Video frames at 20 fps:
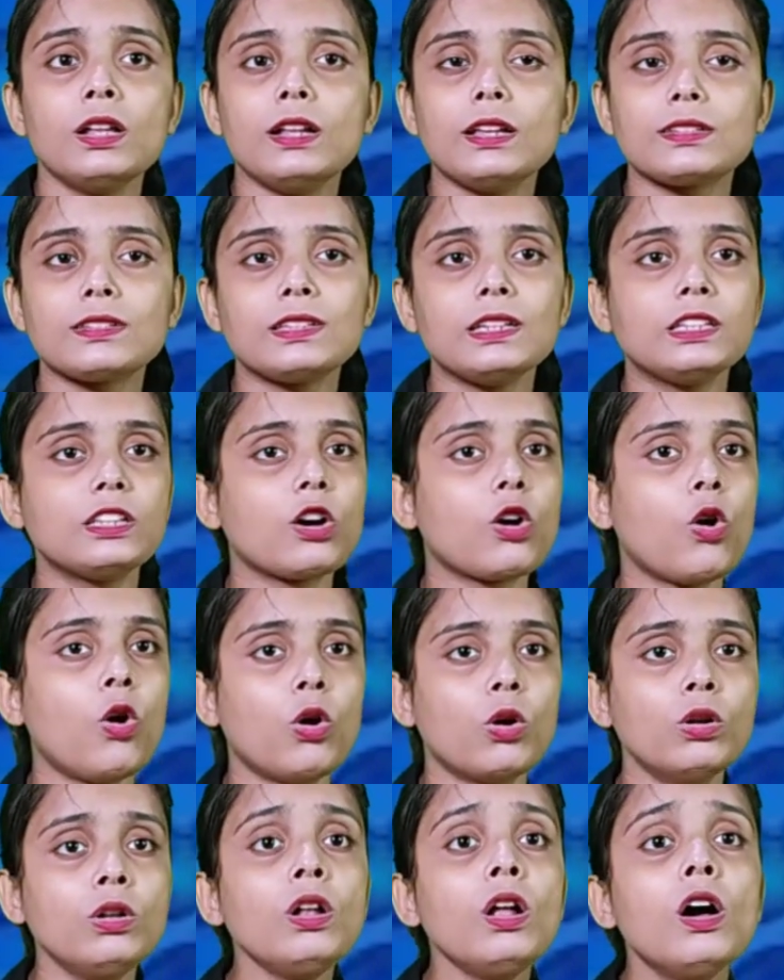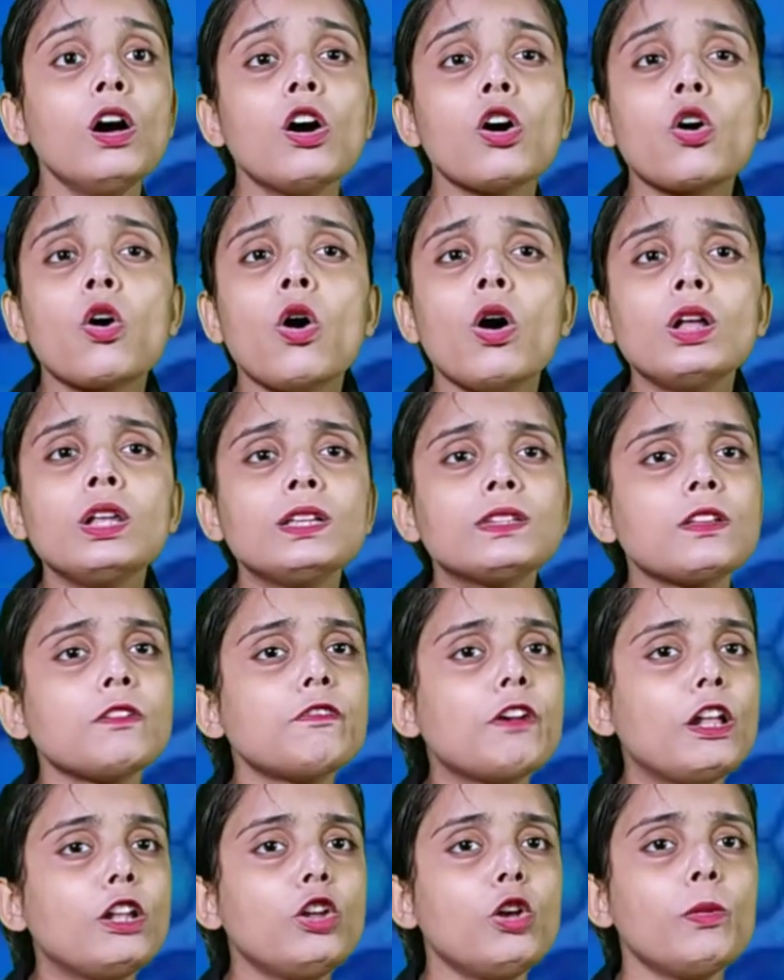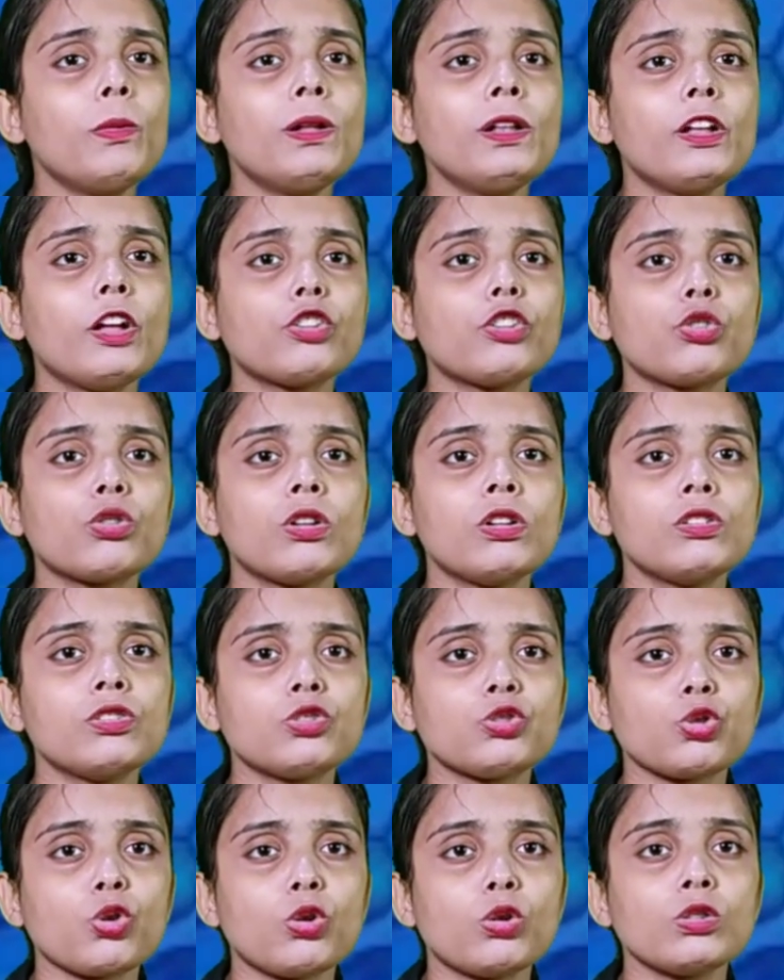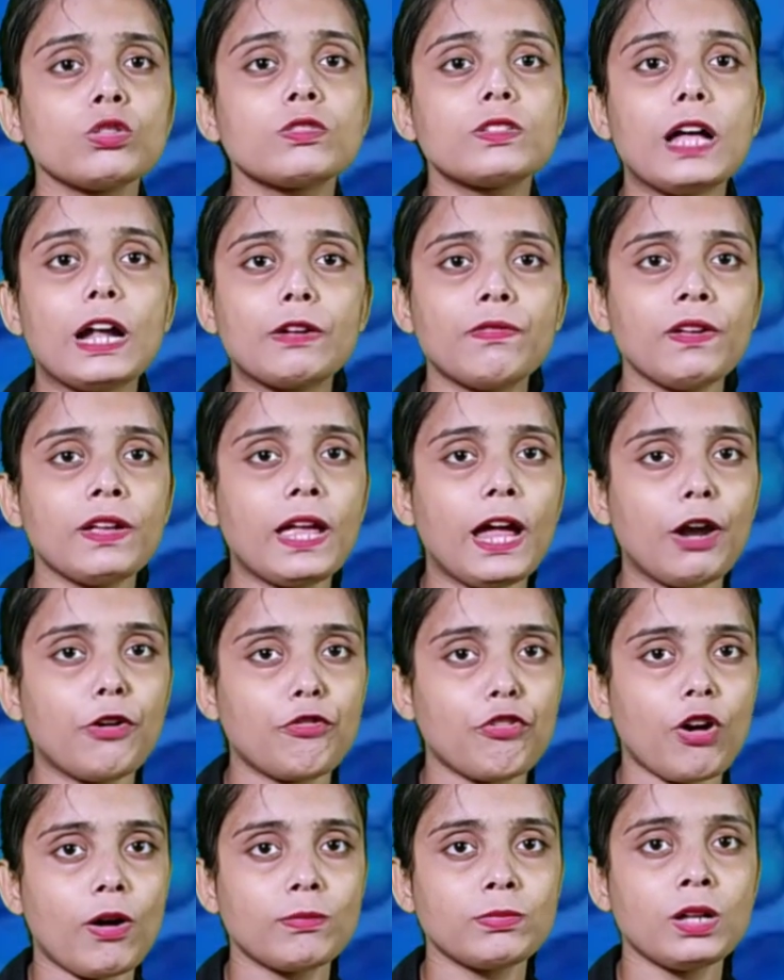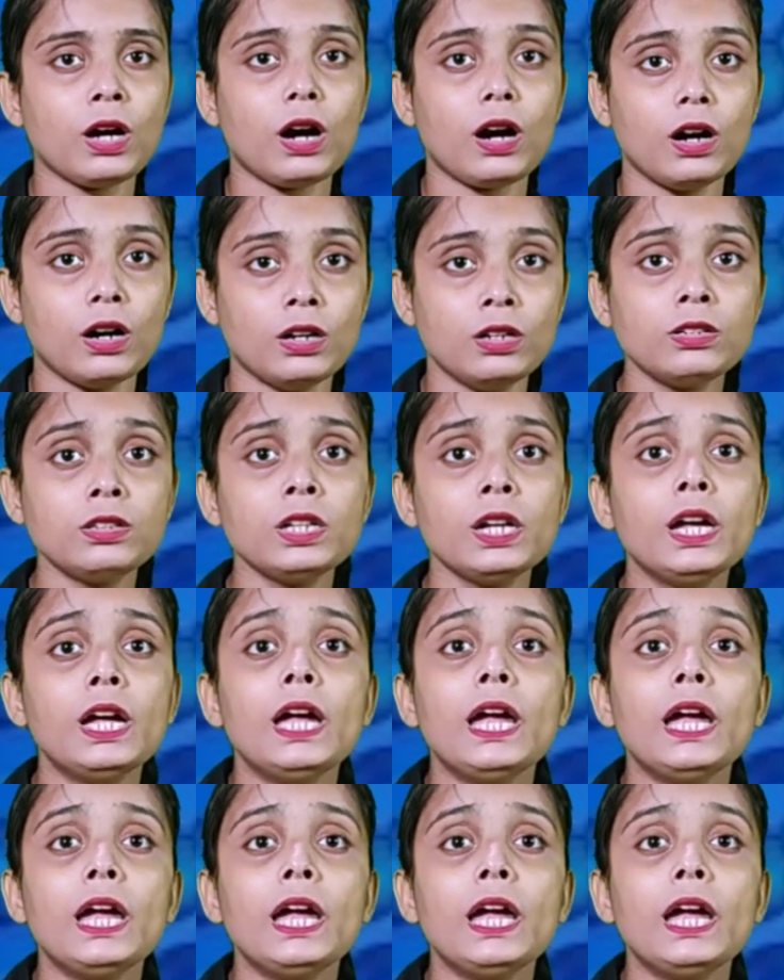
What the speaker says: Let's see the coal. Coal is a valuable natural resource that we get from the earth.